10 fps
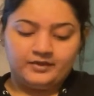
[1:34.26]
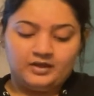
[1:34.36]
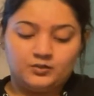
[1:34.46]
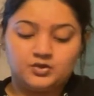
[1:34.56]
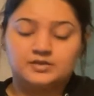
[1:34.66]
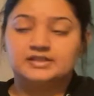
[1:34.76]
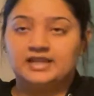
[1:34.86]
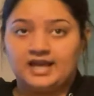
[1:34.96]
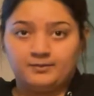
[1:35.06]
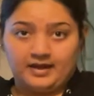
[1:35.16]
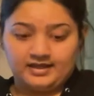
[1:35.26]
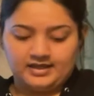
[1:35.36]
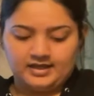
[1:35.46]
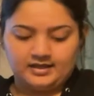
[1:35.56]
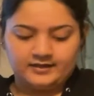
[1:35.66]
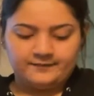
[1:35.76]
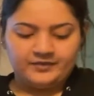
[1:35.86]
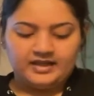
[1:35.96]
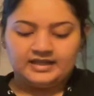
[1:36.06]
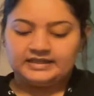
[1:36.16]
which was led by King.
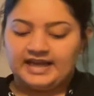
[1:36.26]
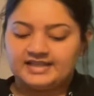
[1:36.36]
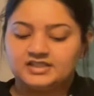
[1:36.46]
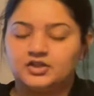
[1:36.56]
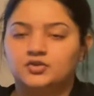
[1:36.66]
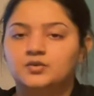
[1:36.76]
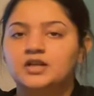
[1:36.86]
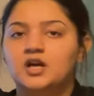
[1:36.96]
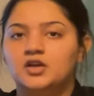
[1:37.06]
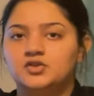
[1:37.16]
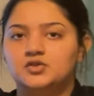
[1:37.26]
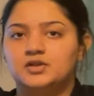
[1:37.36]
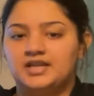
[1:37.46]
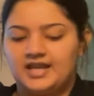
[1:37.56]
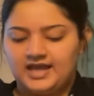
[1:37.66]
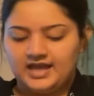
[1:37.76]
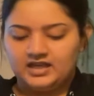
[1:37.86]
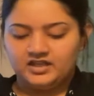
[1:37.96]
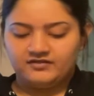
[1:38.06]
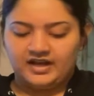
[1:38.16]
It lasted
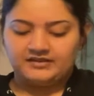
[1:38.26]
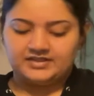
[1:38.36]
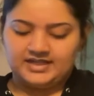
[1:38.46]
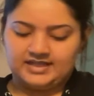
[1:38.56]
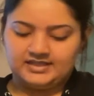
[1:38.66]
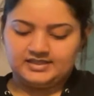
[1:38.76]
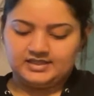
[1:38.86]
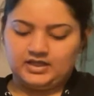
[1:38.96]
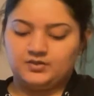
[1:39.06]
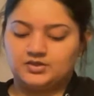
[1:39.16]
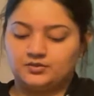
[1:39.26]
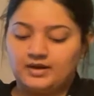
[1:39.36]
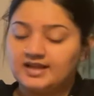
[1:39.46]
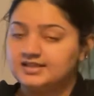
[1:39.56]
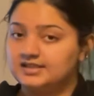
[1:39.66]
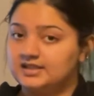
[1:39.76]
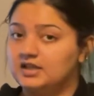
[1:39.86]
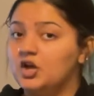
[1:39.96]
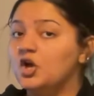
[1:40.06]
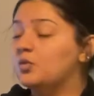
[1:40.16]
385 days. He was arrested,
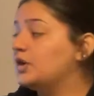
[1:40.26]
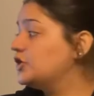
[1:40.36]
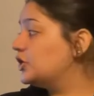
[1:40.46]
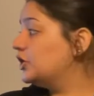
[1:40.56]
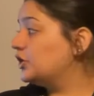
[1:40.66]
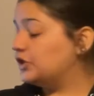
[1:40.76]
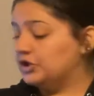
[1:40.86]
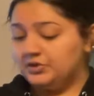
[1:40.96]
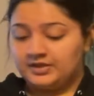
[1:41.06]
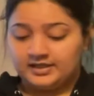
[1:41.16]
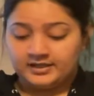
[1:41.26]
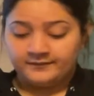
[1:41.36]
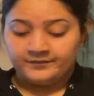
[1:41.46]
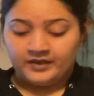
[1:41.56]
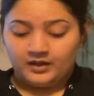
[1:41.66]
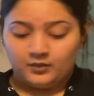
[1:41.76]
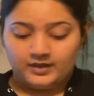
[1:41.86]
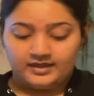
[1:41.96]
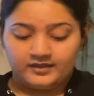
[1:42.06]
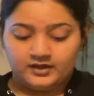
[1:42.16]
which concluded
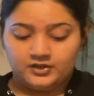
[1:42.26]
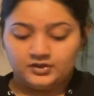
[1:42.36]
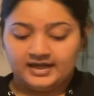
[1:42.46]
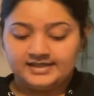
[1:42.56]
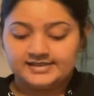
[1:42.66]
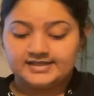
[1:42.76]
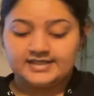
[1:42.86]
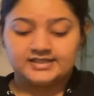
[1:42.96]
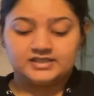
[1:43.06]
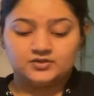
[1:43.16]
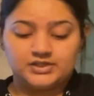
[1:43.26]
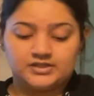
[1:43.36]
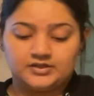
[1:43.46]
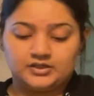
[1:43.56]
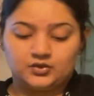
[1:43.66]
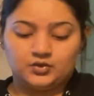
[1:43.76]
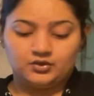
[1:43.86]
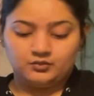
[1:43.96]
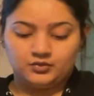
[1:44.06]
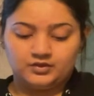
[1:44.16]
with the United States District
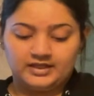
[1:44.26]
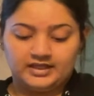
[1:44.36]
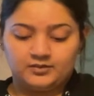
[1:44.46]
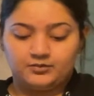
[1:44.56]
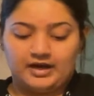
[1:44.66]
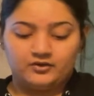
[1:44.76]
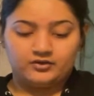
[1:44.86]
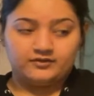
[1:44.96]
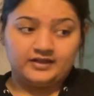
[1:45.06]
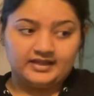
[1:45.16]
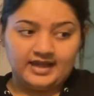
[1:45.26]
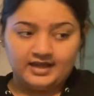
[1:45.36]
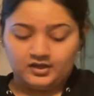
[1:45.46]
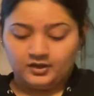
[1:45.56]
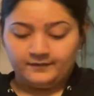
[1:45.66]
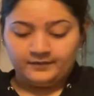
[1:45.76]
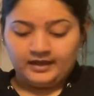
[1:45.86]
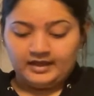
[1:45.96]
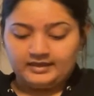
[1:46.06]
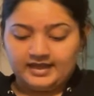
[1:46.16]
Court ruling in Browder v. Gale
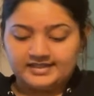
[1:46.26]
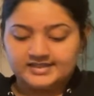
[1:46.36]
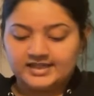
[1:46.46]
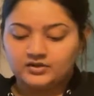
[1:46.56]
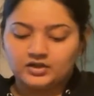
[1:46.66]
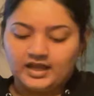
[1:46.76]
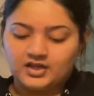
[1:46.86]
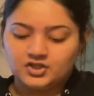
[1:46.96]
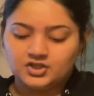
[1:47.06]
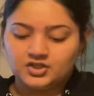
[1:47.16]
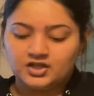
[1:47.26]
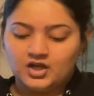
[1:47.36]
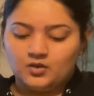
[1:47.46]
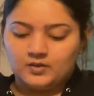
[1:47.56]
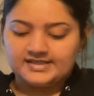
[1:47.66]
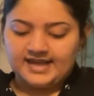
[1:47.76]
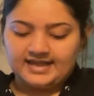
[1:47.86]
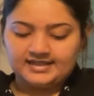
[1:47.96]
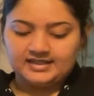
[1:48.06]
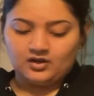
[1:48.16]
that segregation was
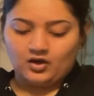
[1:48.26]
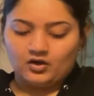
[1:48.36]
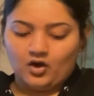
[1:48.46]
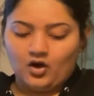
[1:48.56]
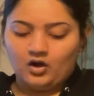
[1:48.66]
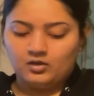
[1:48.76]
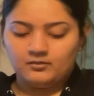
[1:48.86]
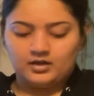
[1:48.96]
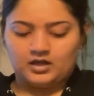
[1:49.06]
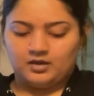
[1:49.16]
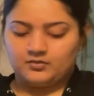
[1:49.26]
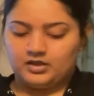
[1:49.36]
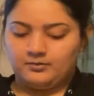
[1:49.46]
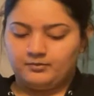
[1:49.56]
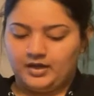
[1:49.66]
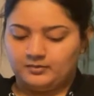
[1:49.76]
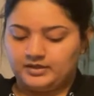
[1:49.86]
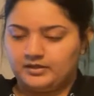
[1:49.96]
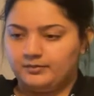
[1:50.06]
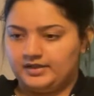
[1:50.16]
ended on all Montgomery
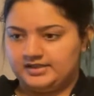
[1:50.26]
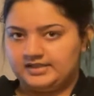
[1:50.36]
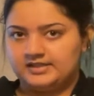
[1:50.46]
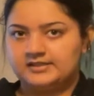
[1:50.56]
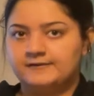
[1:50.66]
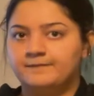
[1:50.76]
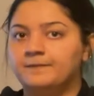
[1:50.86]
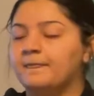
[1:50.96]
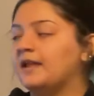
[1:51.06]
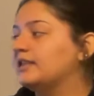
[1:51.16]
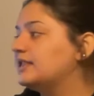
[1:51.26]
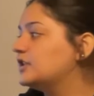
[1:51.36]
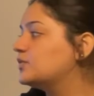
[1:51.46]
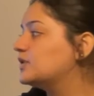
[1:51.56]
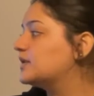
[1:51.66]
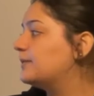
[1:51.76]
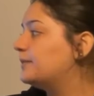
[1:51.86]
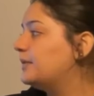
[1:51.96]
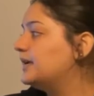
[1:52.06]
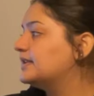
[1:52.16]
public buses. This was a
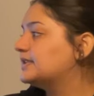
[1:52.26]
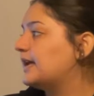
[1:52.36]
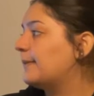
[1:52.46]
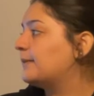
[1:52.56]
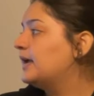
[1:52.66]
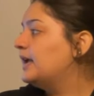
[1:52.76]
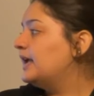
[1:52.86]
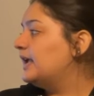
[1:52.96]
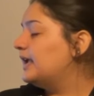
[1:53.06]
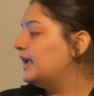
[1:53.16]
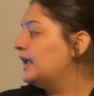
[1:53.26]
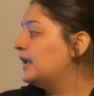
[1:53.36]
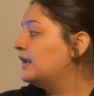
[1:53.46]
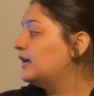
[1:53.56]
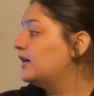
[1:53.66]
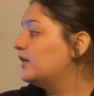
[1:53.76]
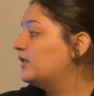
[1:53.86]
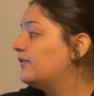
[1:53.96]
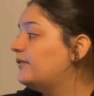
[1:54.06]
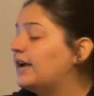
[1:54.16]
big step in
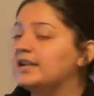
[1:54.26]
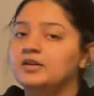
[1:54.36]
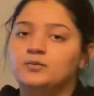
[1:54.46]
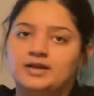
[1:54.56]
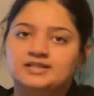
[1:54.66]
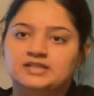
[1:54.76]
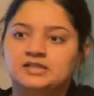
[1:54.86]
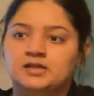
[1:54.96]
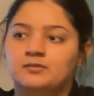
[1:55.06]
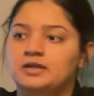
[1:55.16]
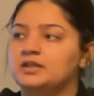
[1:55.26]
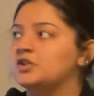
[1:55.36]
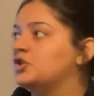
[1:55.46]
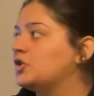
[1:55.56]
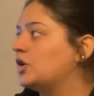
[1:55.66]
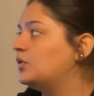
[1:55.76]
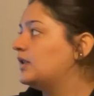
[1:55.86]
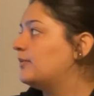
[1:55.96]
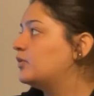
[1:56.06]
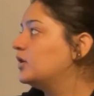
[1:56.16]
fighting racism, and this showed
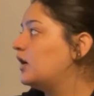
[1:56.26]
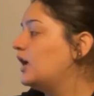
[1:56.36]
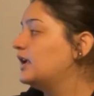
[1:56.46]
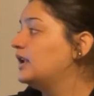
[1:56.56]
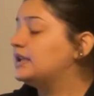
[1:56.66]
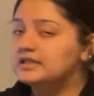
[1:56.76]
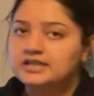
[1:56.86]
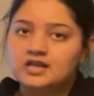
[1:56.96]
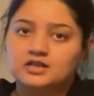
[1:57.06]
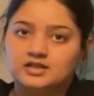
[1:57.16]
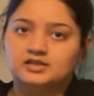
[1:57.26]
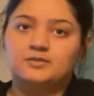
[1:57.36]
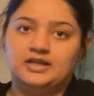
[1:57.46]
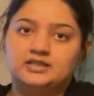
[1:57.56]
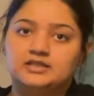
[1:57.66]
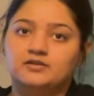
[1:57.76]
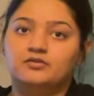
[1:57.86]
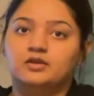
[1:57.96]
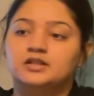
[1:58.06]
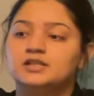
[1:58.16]
that boycotting does make a
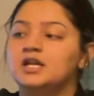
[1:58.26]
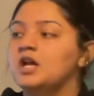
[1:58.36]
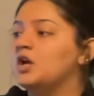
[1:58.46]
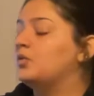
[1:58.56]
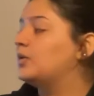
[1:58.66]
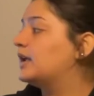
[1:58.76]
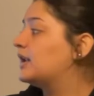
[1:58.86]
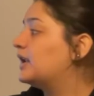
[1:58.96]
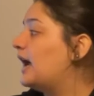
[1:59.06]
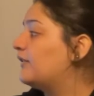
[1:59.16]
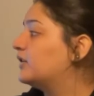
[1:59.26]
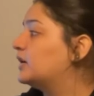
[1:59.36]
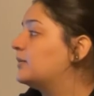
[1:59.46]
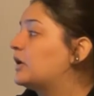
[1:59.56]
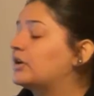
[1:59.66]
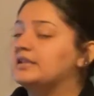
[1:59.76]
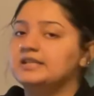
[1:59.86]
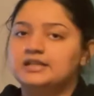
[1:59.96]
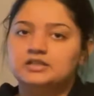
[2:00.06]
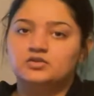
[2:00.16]
difference when African Americans
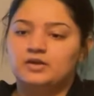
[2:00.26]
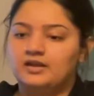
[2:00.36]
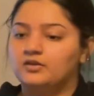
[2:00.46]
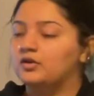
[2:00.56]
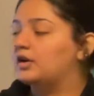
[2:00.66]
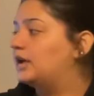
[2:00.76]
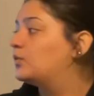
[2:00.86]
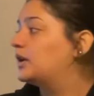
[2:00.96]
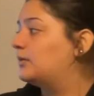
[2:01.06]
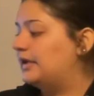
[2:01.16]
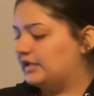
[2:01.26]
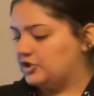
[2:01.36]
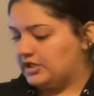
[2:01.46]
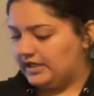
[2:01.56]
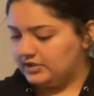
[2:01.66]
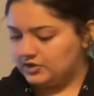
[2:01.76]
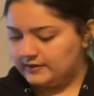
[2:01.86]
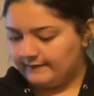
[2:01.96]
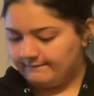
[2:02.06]
get together and want to make a change.